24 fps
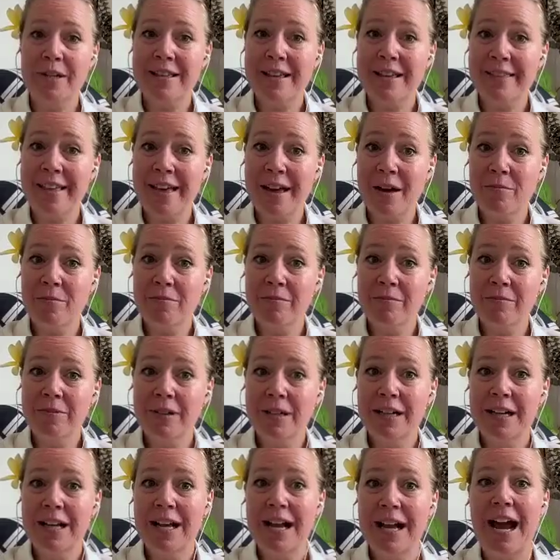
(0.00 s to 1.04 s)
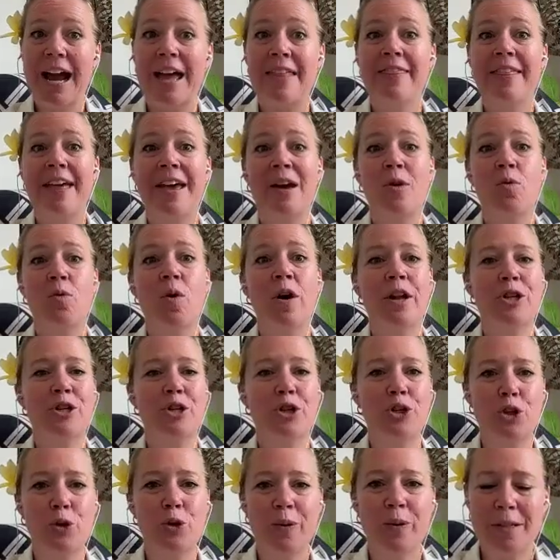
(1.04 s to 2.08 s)
books in them and they want to
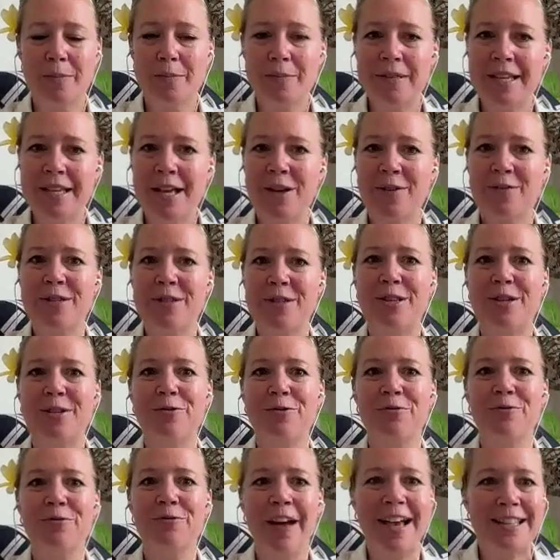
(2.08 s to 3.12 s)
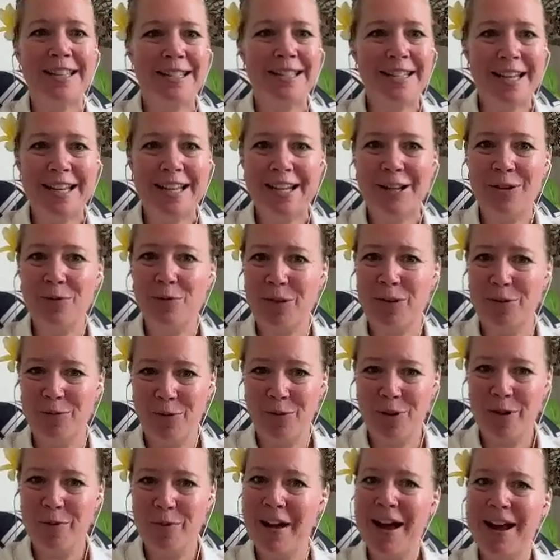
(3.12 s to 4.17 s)
do it themselves and they're fascinated with
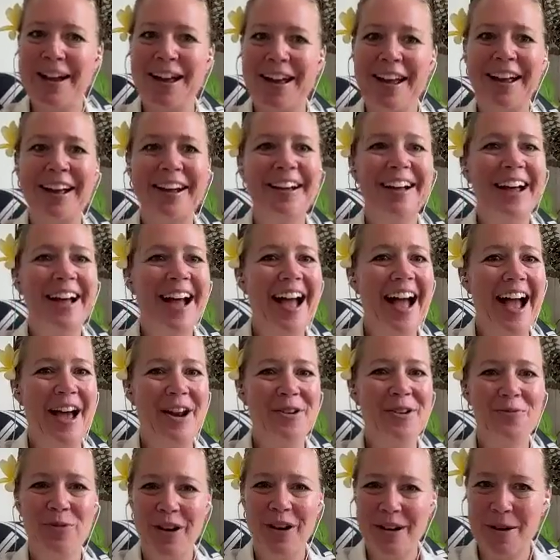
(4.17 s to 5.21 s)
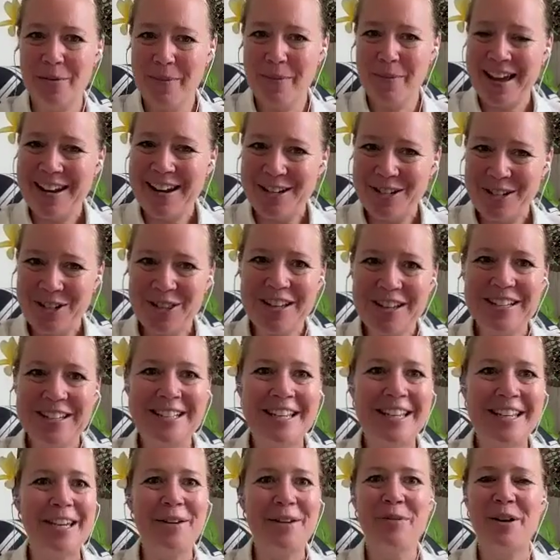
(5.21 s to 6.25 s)
formatting and want to manage a
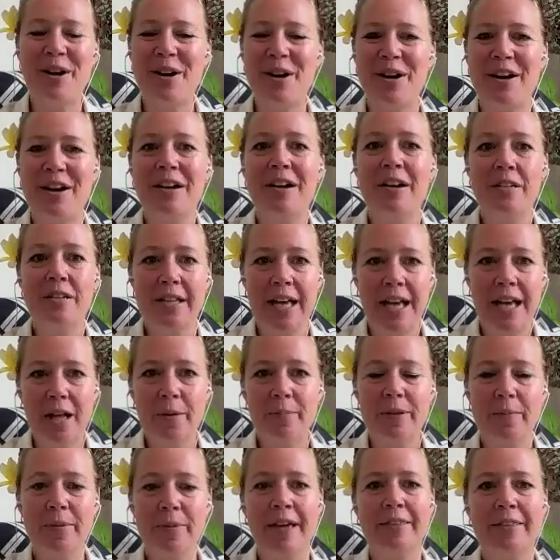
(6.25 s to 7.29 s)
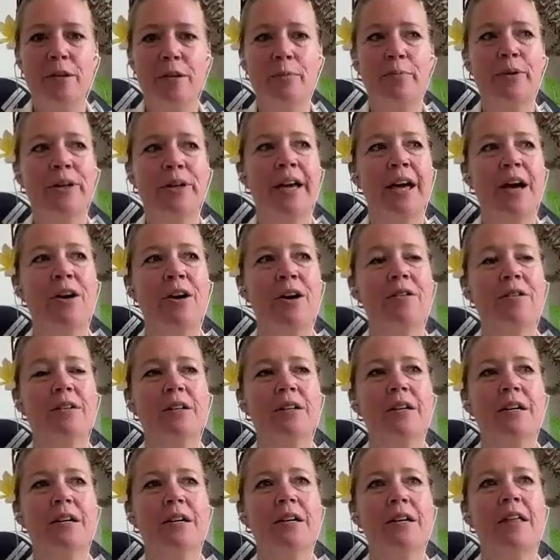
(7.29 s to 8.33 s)
team to help them get their book out,
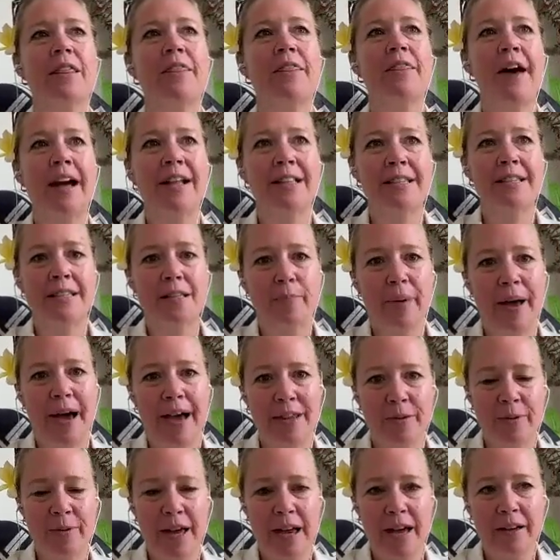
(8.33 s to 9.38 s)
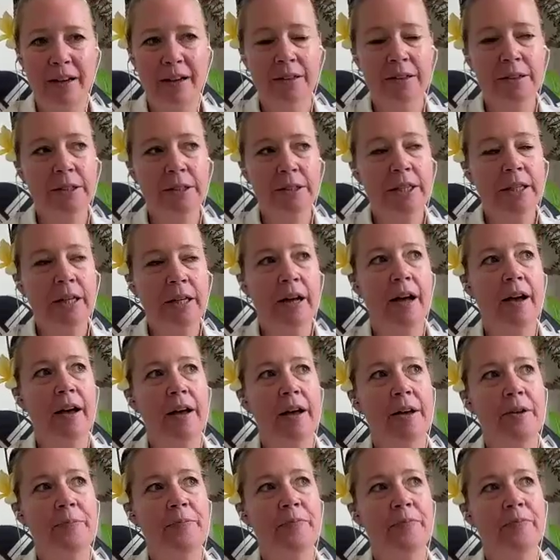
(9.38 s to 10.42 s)
that's the pathway.
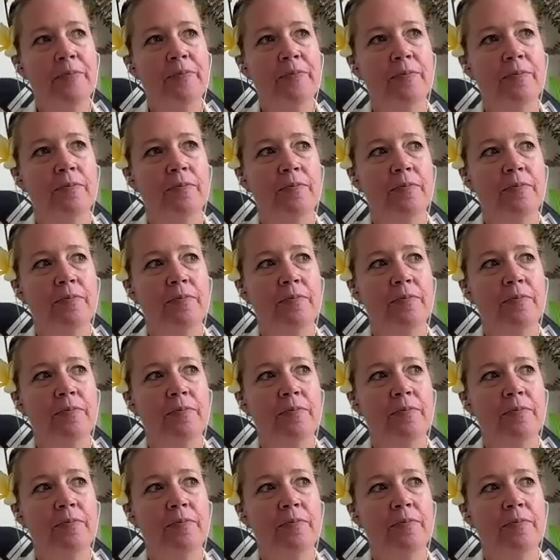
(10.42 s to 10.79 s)
Um,